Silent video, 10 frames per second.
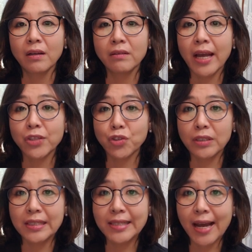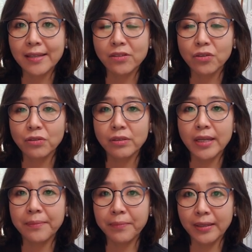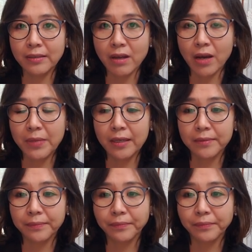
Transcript: natural disasters, and pandemic.